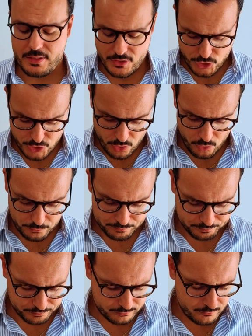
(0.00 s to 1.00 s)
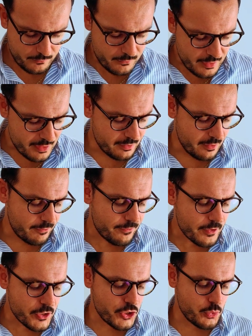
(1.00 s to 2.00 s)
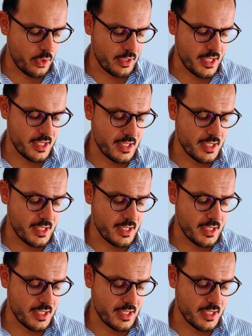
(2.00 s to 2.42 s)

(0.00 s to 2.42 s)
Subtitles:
So the first one